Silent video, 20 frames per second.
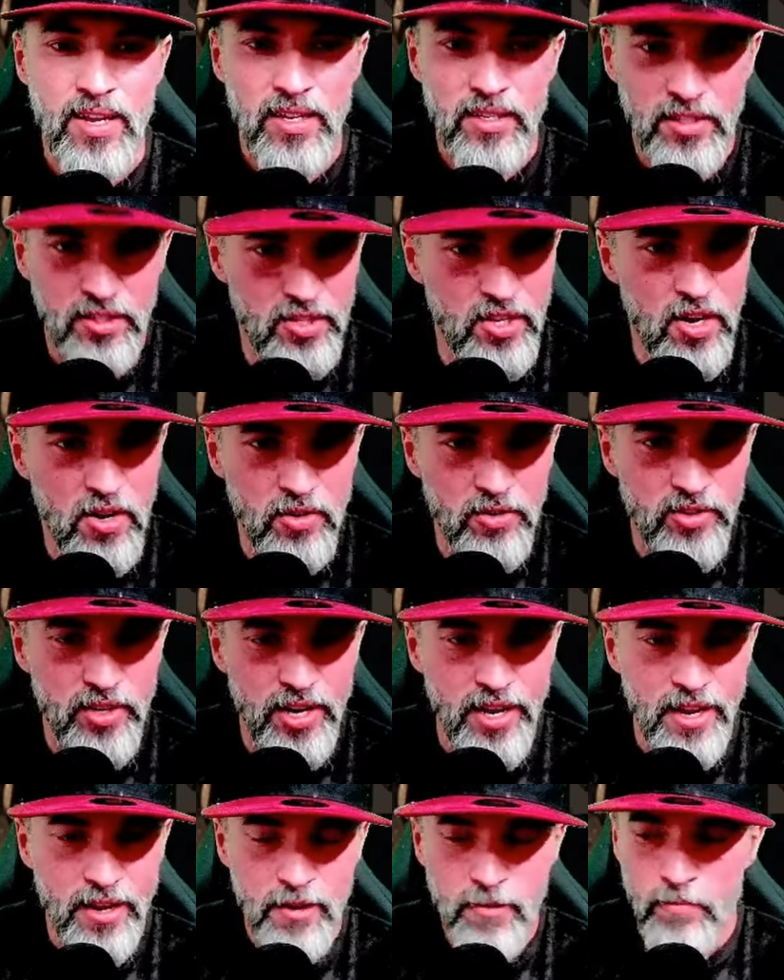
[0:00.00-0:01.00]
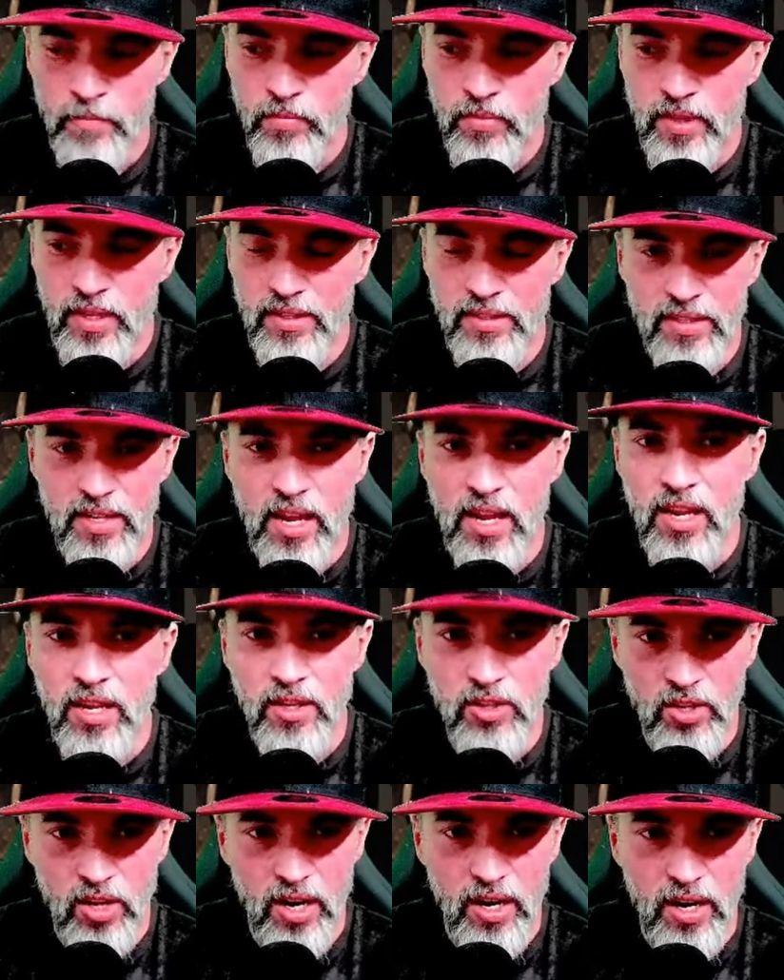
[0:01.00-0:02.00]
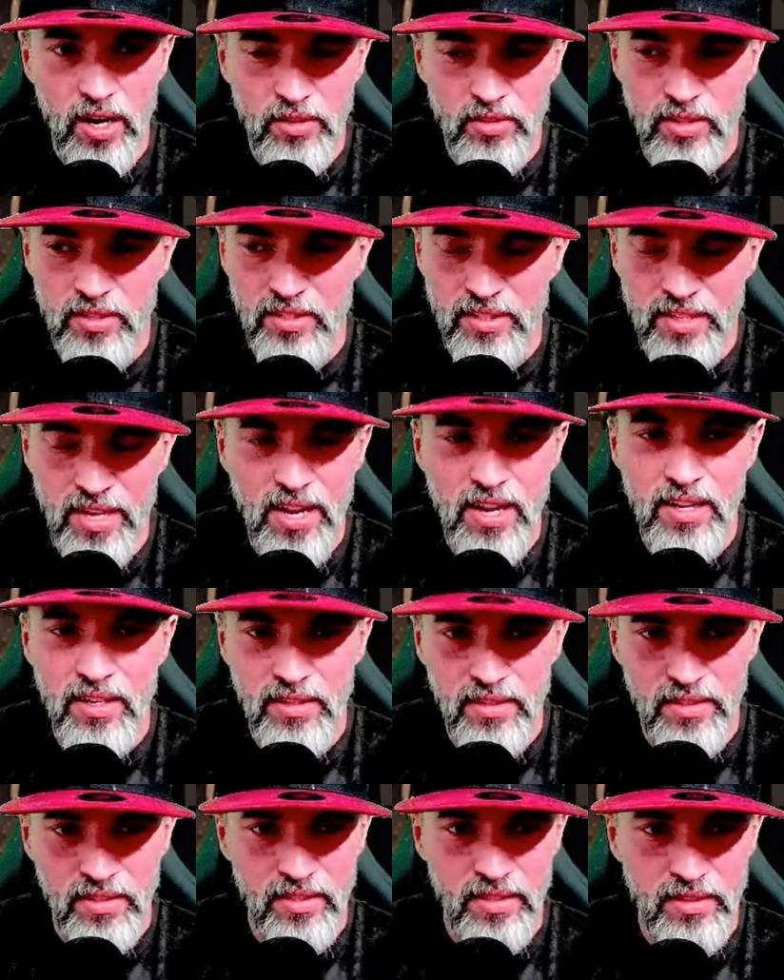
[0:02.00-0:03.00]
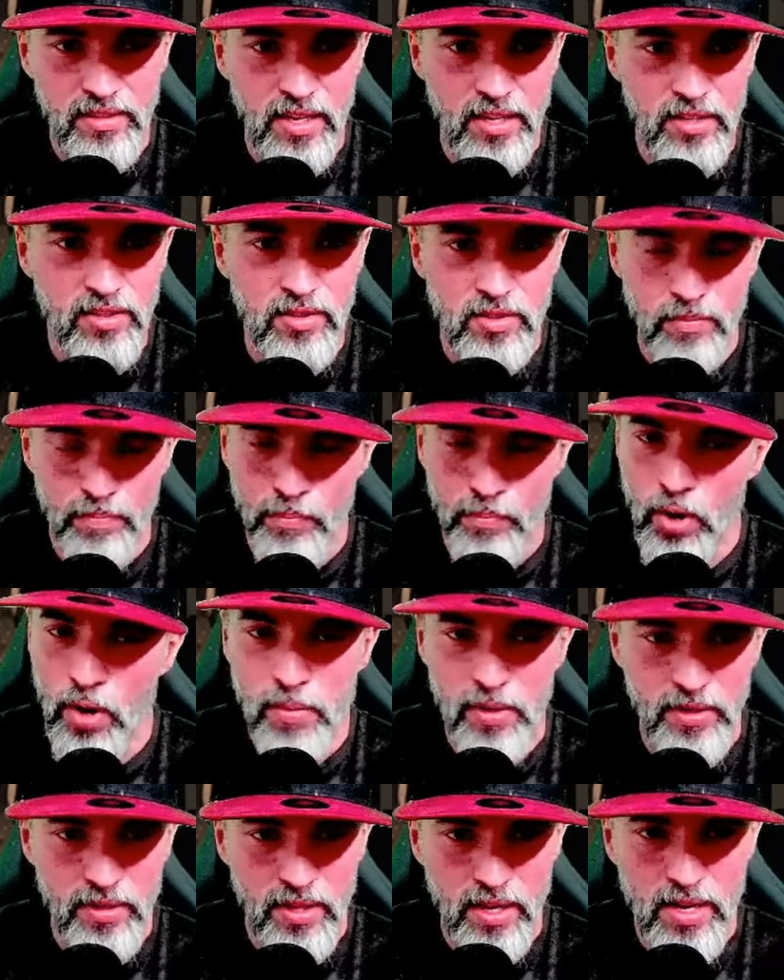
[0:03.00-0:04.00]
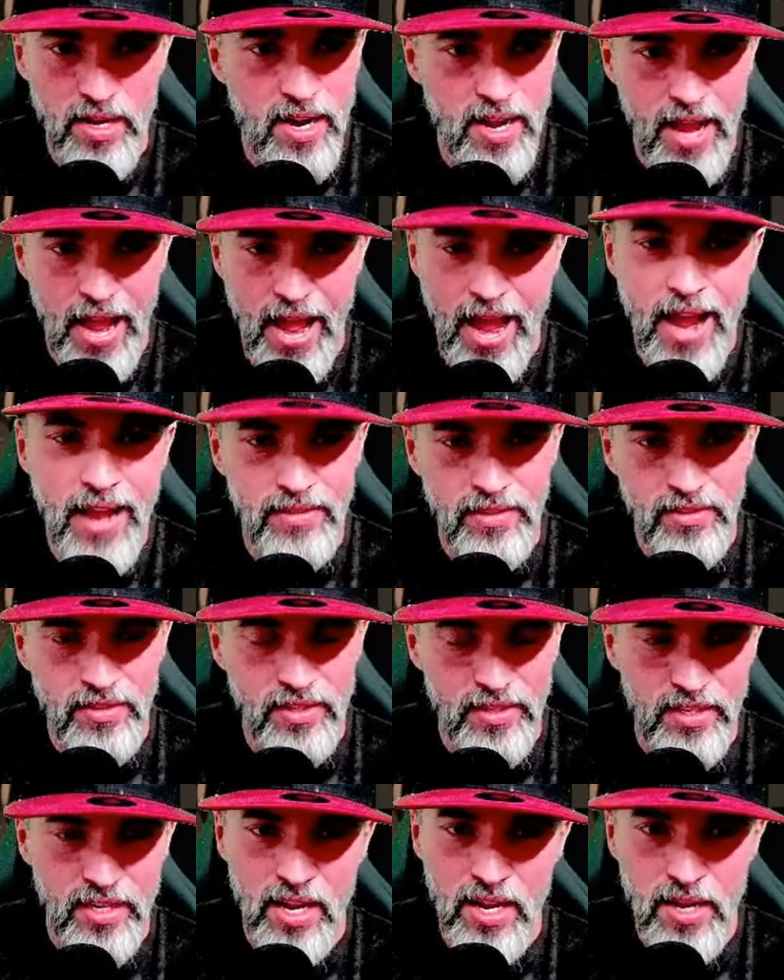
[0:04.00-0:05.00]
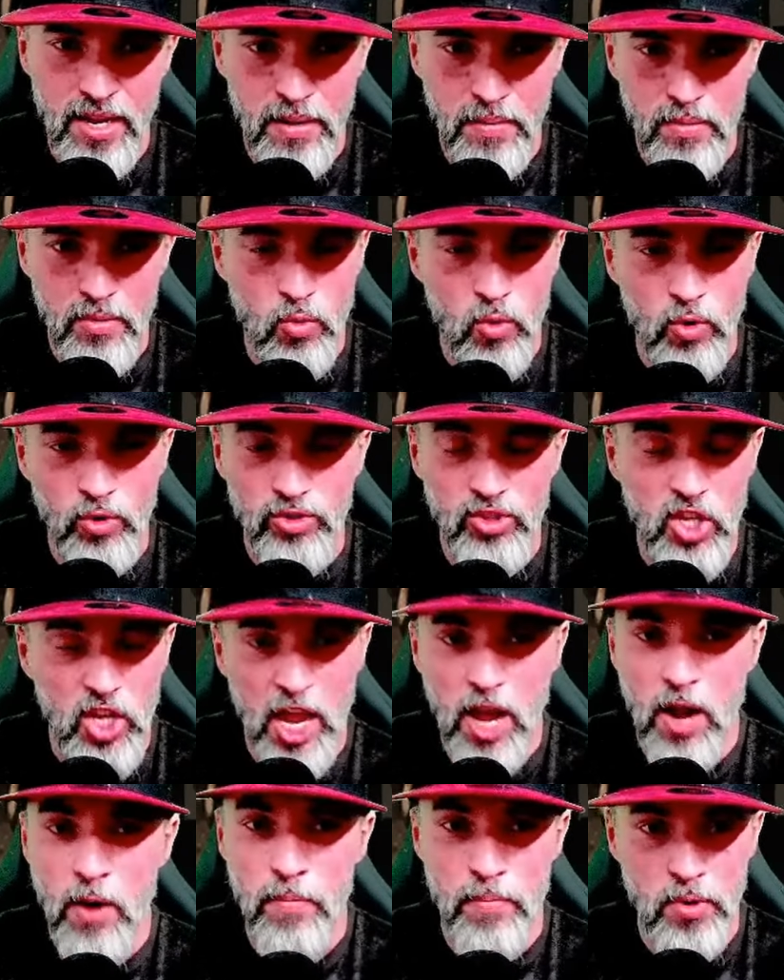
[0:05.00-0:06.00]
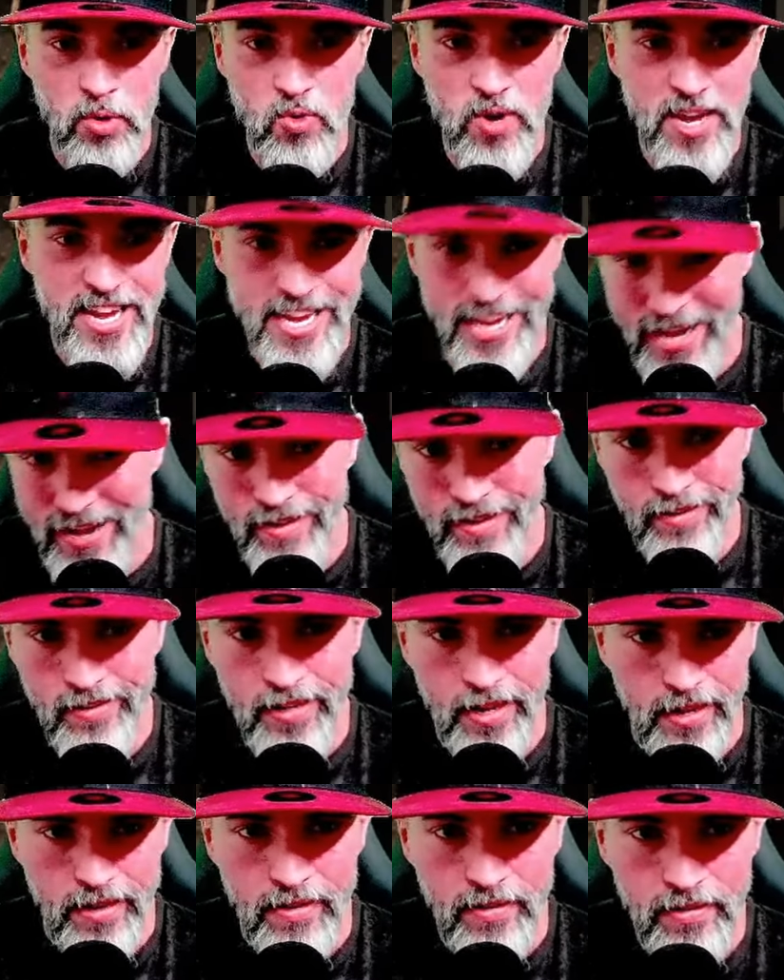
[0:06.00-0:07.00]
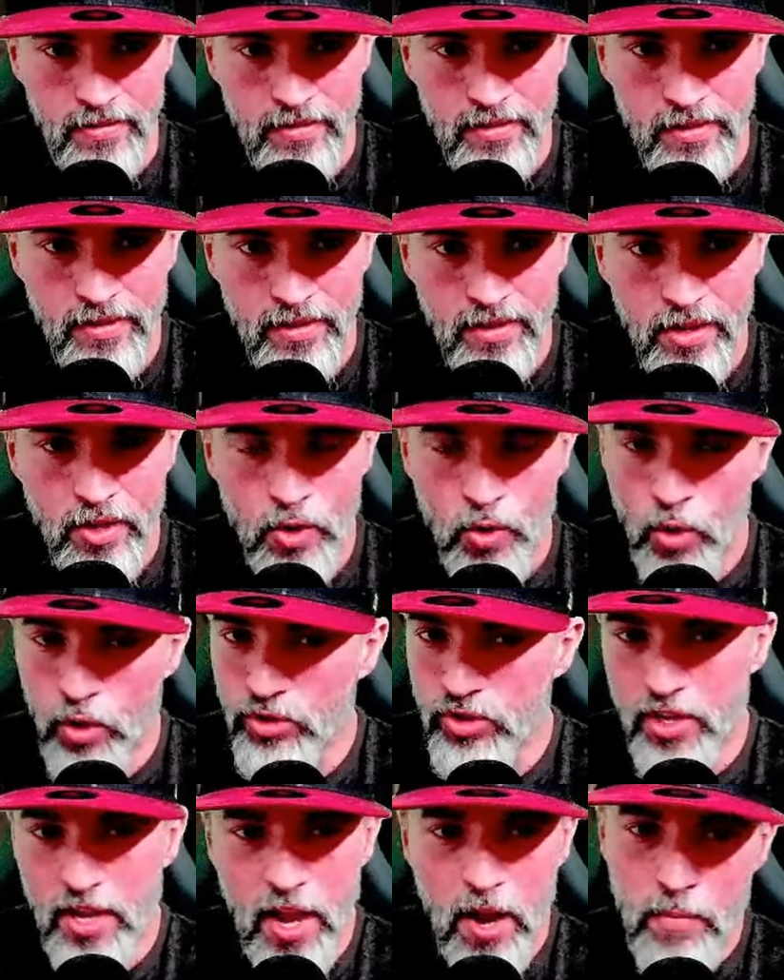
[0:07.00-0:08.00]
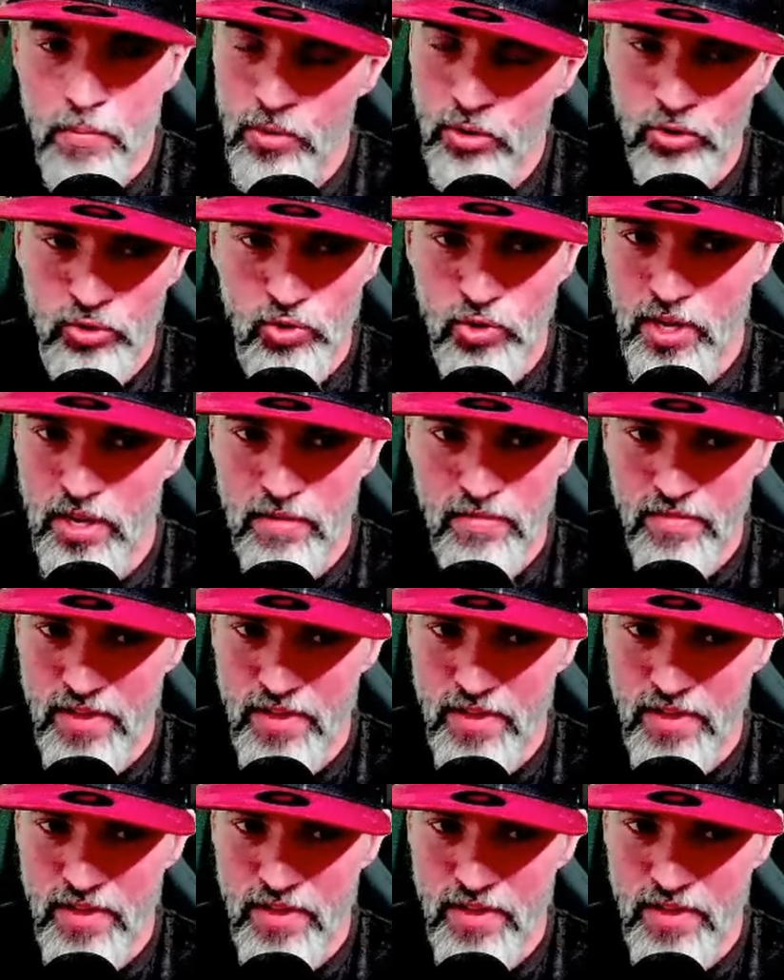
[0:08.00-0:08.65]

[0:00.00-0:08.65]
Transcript: seriously the skin the skins that probably they're gonna add in the game won't help you in anything won't help you to give